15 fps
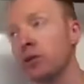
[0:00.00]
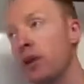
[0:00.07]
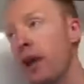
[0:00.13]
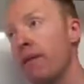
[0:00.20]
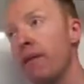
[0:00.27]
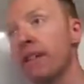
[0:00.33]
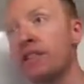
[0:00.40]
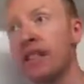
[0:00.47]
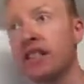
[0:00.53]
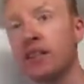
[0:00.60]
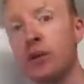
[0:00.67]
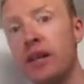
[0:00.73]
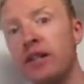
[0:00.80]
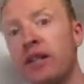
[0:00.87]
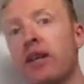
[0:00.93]
So every
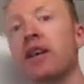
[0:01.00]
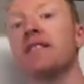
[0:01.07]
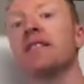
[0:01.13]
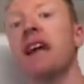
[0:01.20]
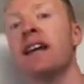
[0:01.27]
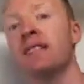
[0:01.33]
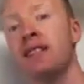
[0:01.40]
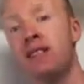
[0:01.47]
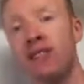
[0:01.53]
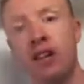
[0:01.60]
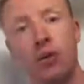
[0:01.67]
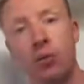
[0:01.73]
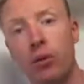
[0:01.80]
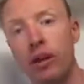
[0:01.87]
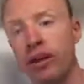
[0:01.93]
6 weeks, you're going to test a
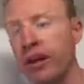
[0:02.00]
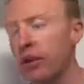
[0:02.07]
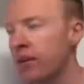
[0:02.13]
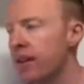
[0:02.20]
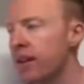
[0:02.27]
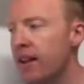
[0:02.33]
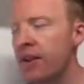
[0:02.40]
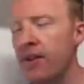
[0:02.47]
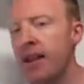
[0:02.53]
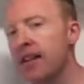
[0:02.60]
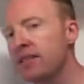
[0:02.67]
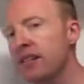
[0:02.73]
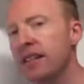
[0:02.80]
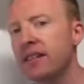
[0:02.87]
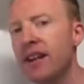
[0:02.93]
certain workout.
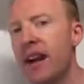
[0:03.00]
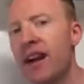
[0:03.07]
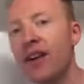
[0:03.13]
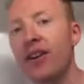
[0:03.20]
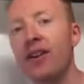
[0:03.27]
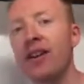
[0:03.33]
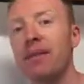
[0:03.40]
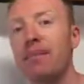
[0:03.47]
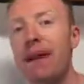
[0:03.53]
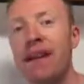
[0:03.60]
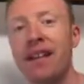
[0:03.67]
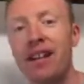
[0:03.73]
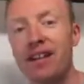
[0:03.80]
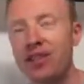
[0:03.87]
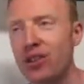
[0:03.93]
Things like that are going to
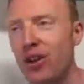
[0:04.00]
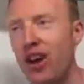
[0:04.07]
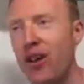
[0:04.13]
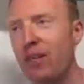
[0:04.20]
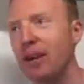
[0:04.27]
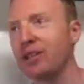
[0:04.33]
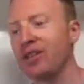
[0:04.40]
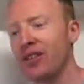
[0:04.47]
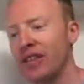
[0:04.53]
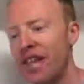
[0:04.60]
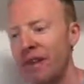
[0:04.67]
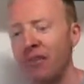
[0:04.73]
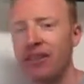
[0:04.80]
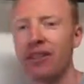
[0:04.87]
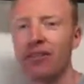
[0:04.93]
make it enjoyable. It's going to
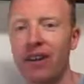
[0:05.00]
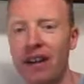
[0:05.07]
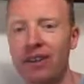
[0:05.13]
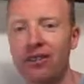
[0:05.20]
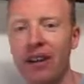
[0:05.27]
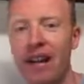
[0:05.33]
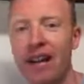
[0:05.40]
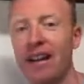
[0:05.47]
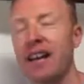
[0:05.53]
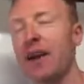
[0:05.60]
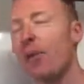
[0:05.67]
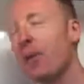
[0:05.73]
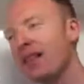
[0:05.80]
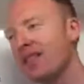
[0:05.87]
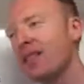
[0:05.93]
keep you on the right track.
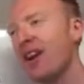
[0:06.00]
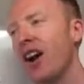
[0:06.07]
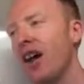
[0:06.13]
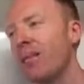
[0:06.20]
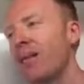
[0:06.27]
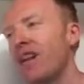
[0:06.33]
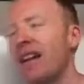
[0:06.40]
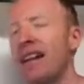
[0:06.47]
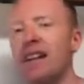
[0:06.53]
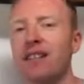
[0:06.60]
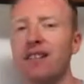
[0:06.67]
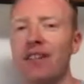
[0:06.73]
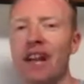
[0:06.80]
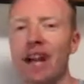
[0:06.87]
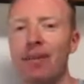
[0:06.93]
And with time, it's
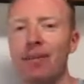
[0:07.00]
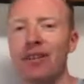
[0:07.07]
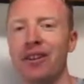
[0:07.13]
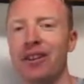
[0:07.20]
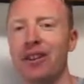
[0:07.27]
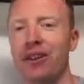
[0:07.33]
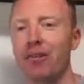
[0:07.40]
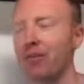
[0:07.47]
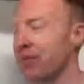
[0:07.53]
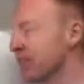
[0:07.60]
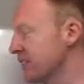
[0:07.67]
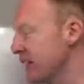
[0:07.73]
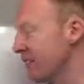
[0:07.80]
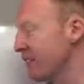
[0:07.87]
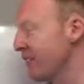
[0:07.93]
going to help you to your goal.
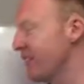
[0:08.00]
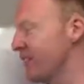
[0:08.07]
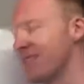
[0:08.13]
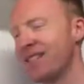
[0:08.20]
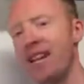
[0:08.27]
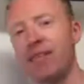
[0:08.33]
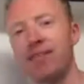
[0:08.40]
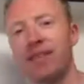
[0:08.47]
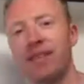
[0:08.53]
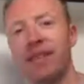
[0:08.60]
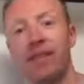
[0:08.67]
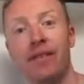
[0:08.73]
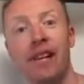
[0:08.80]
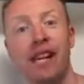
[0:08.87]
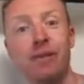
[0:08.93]
So there are 5 little
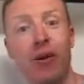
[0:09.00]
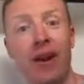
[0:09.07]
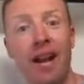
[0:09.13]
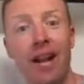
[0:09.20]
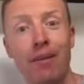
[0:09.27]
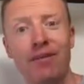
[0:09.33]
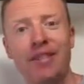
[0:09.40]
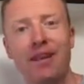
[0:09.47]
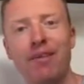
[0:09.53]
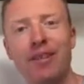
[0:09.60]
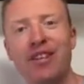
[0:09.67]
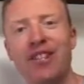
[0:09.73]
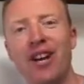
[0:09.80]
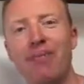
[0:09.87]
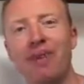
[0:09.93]
tips. If you need any more help, just give me
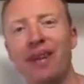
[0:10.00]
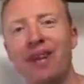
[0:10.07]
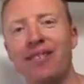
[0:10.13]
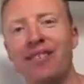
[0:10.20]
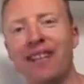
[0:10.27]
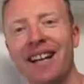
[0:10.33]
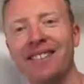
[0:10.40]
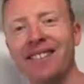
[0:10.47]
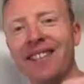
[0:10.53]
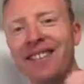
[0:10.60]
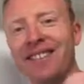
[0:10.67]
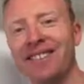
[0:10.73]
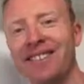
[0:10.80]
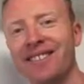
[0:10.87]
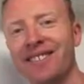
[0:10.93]
a shout below. Thanks a
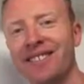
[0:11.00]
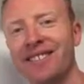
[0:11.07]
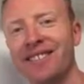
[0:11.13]
lot.